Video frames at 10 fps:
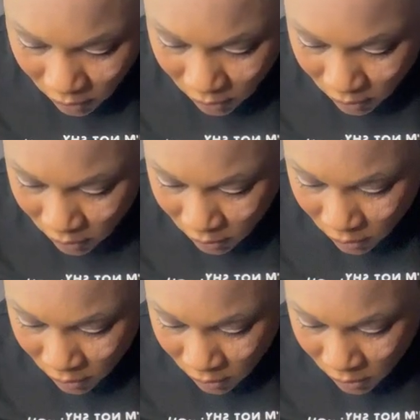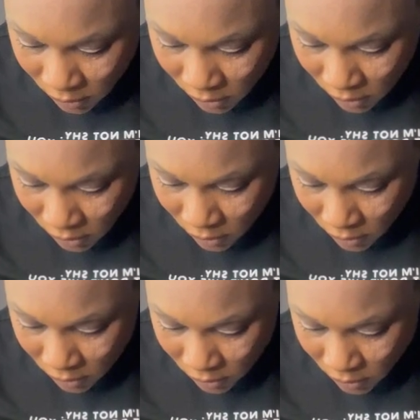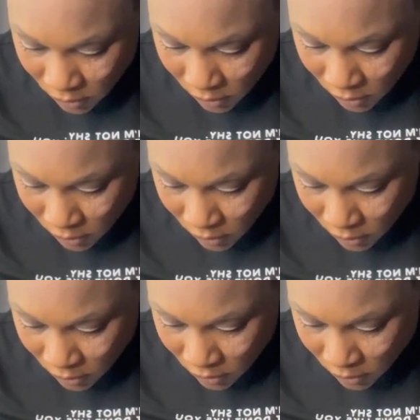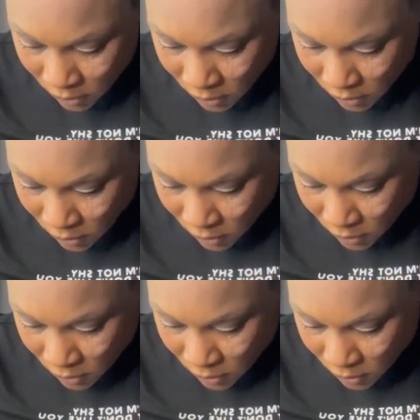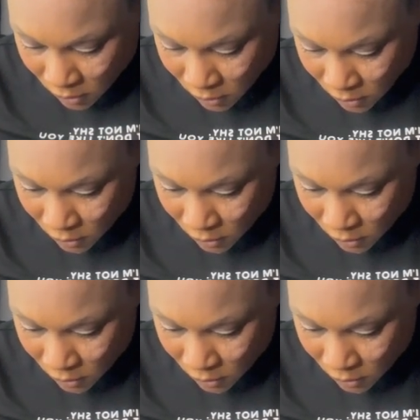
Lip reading: (no one is talking)